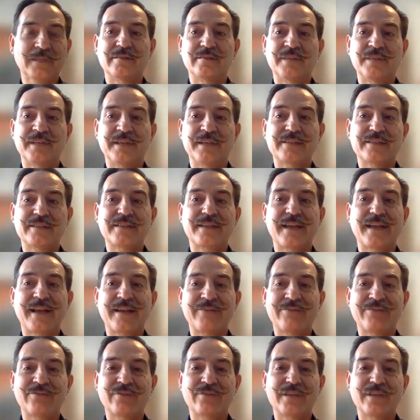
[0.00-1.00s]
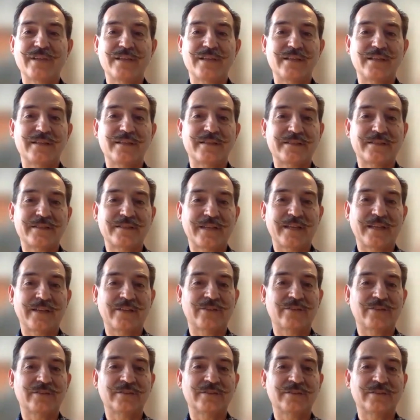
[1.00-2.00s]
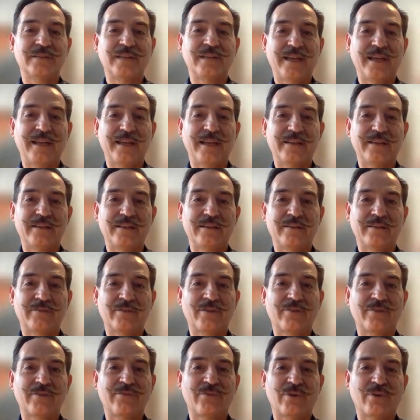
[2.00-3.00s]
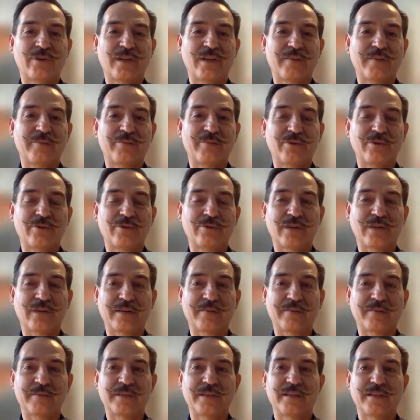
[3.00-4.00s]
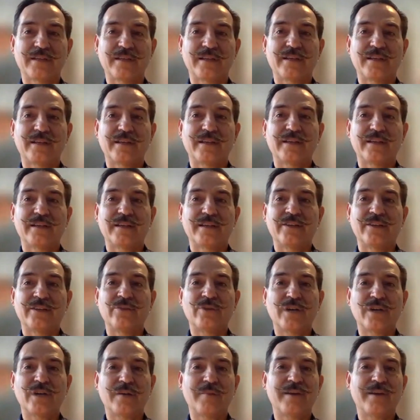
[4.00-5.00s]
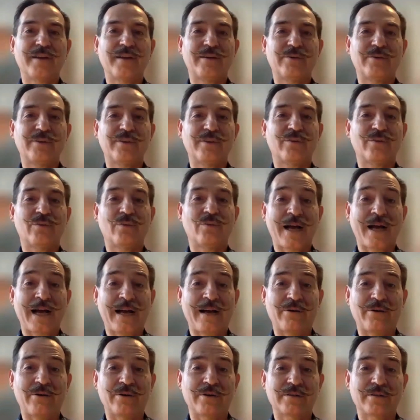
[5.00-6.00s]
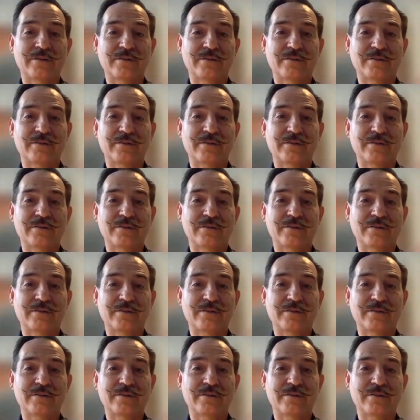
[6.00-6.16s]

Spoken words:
Because every single day of our 4-day program, you come out with a wow.